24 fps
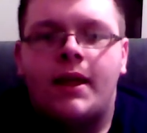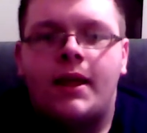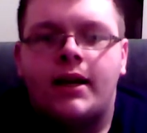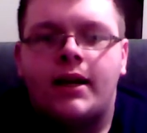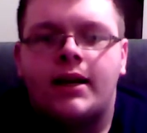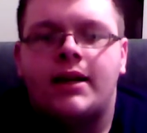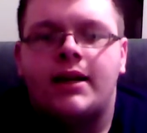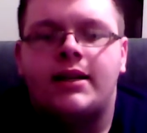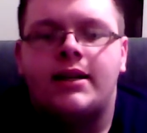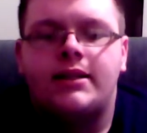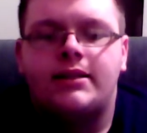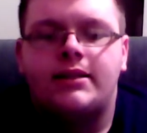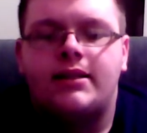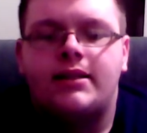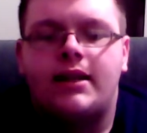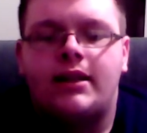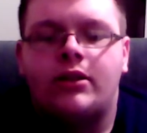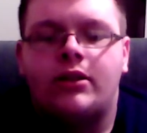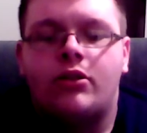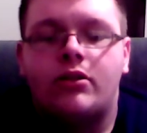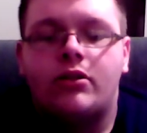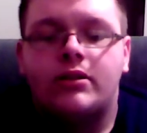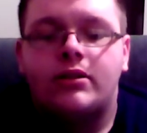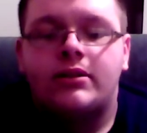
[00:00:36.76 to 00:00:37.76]
because it
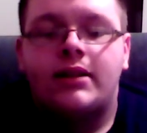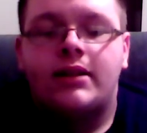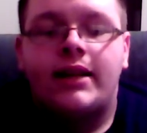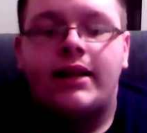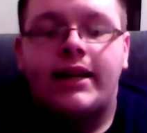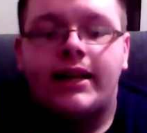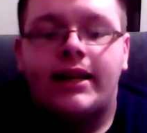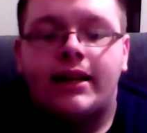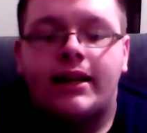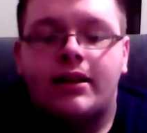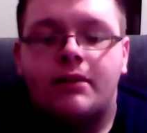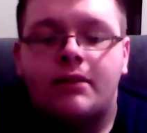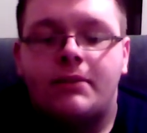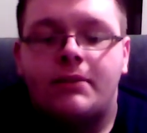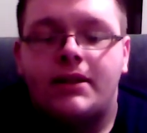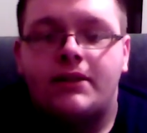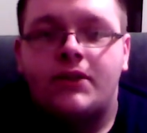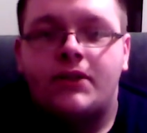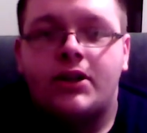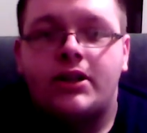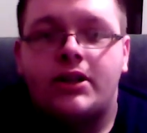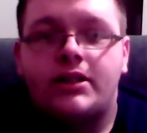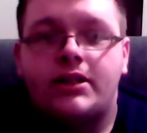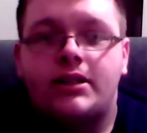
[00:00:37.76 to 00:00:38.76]
looks like it could be
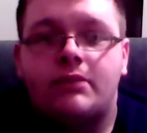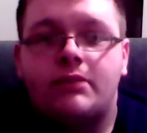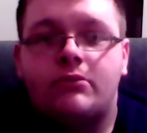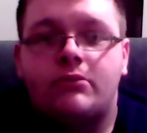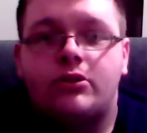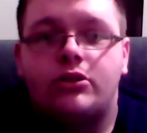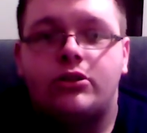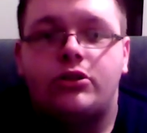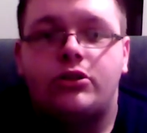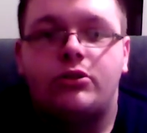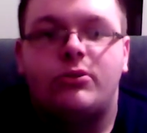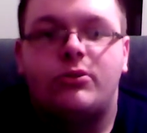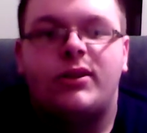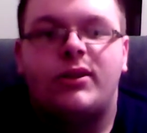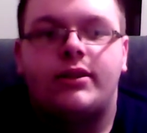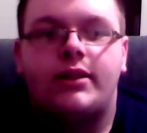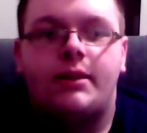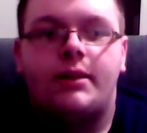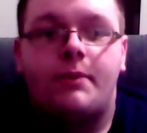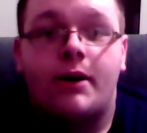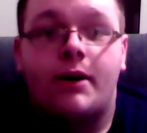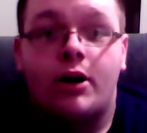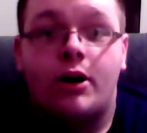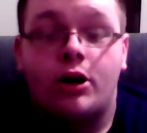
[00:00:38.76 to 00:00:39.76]
very similar to what the
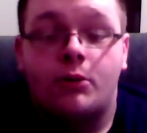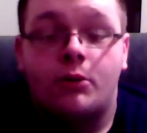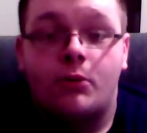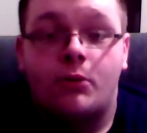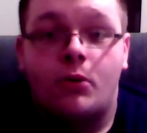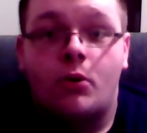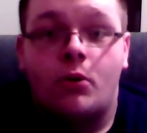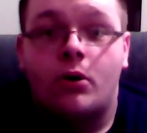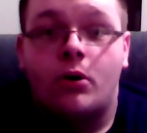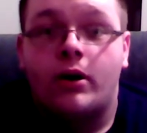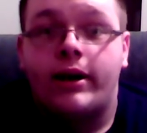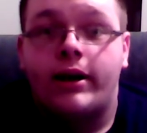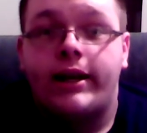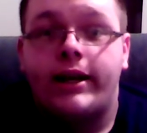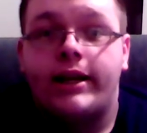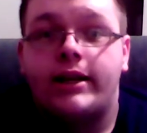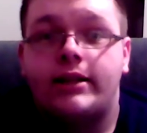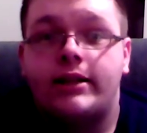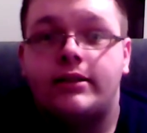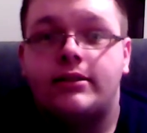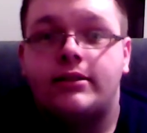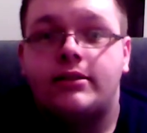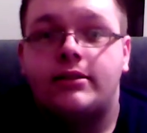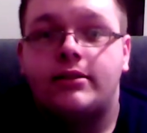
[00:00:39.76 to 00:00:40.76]
Paranormal Aura
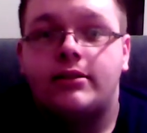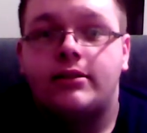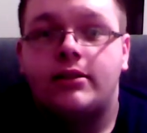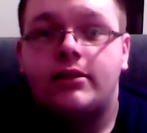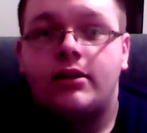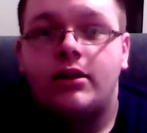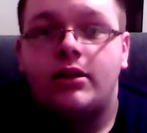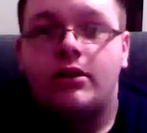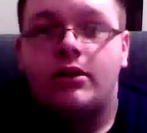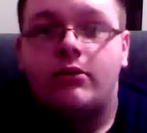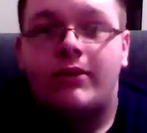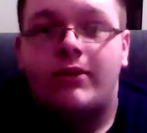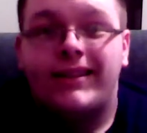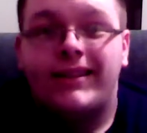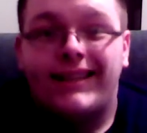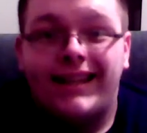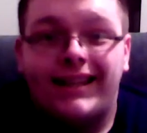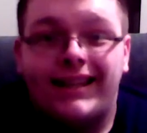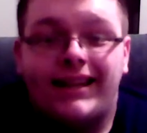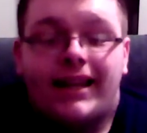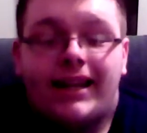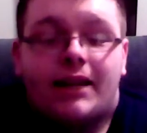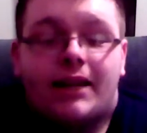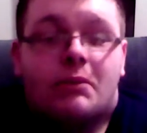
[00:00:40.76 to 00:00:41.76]
is, what the
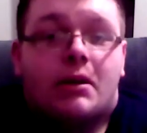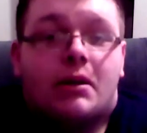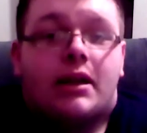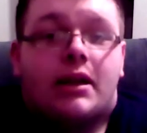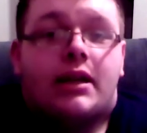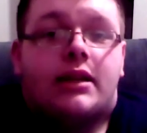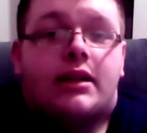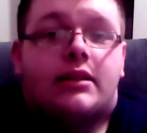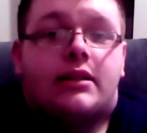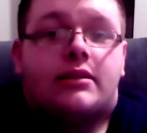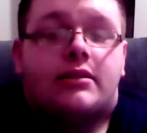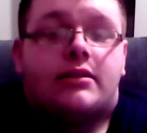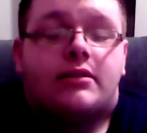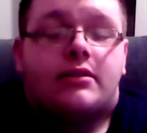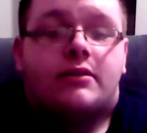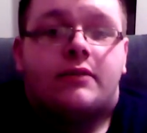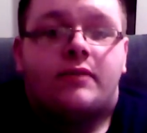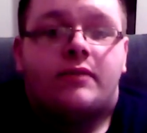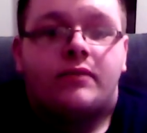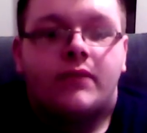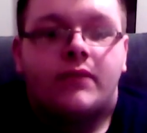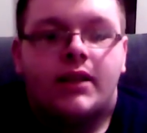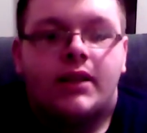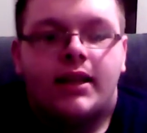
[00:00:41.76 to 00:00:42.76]
Enigma is.
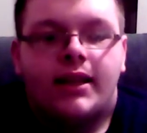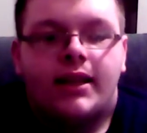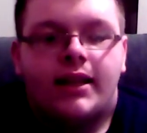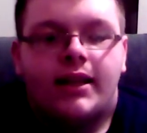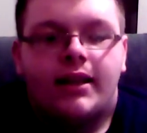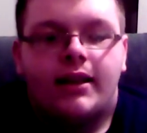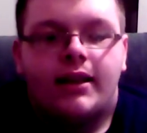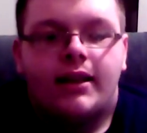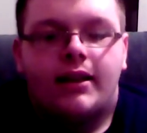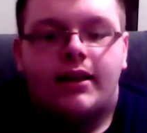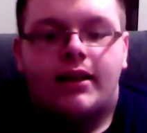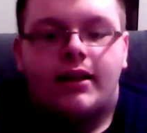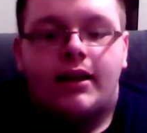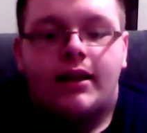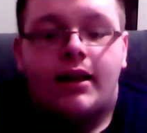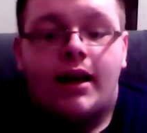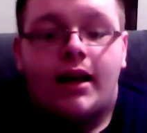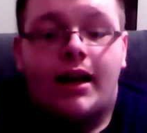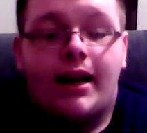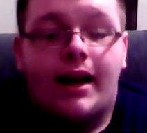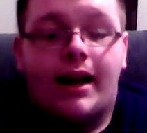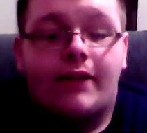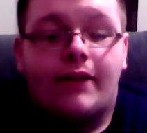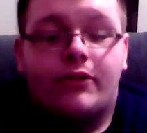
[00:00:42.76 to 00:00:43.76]

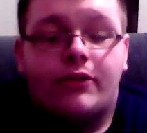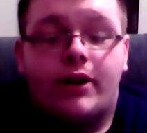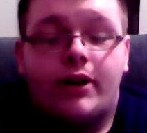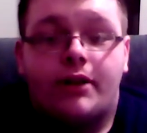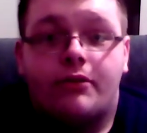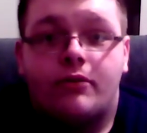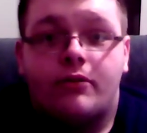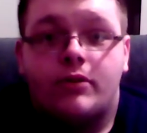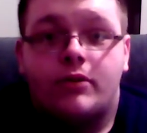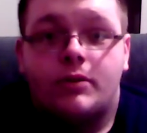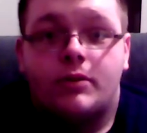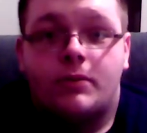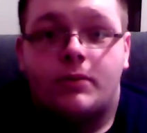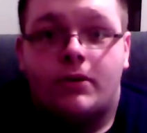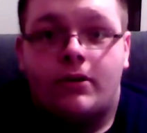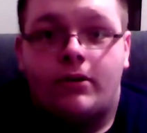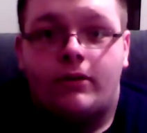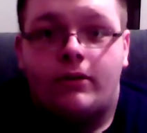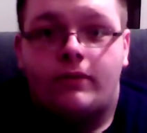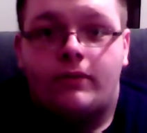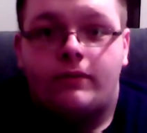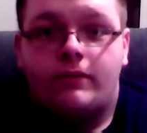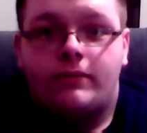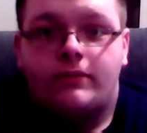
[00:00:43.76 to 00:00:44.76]
And after I threw this ball
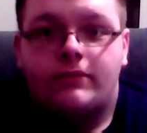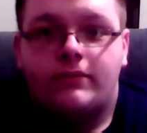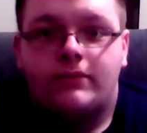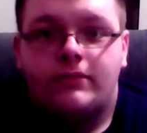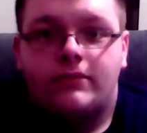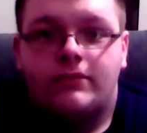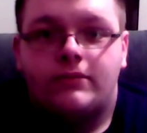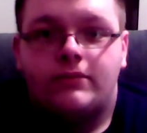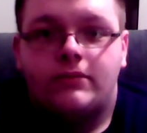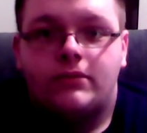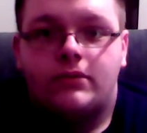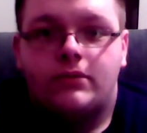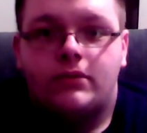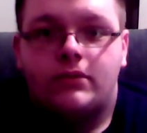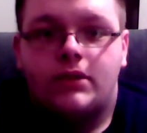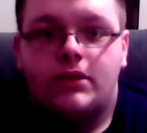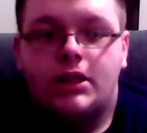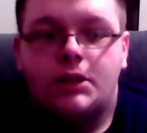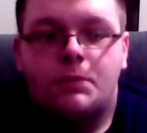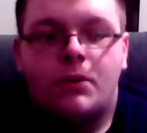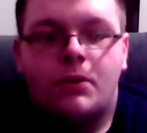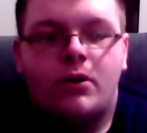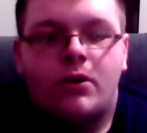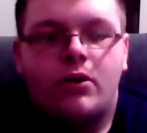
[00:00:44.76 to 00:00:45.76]

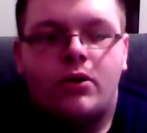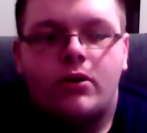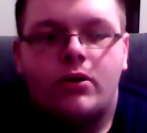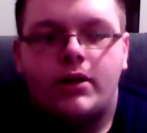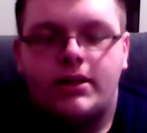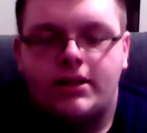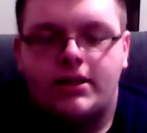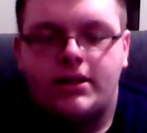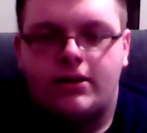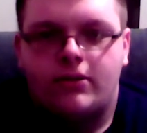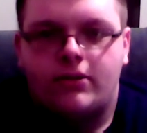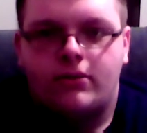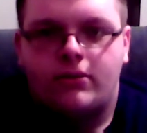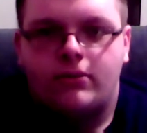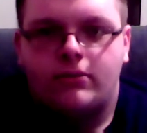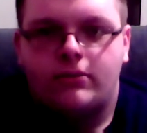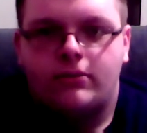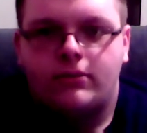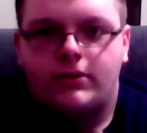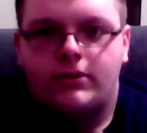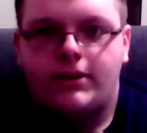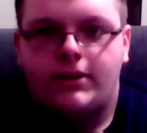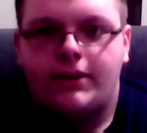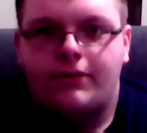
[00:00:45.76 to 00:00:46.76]
is in
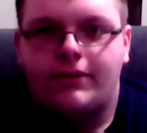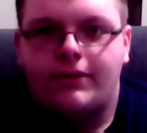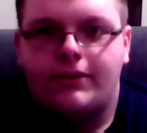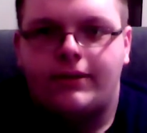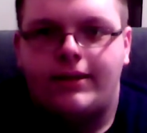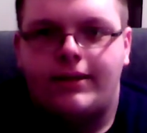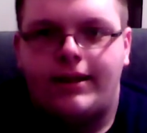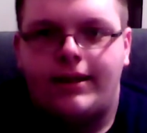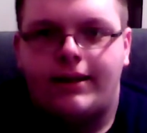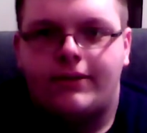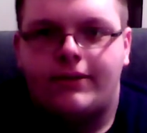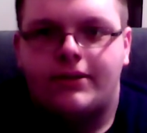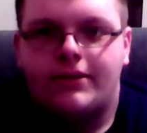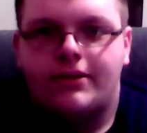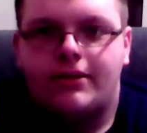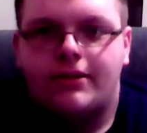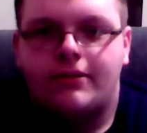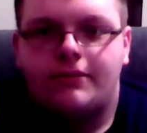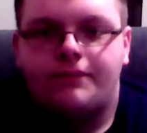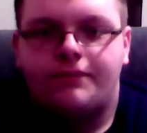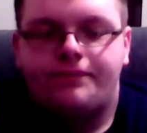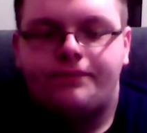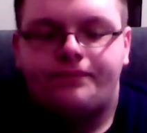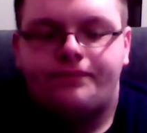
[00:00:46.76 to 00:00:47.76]
a different league of its own.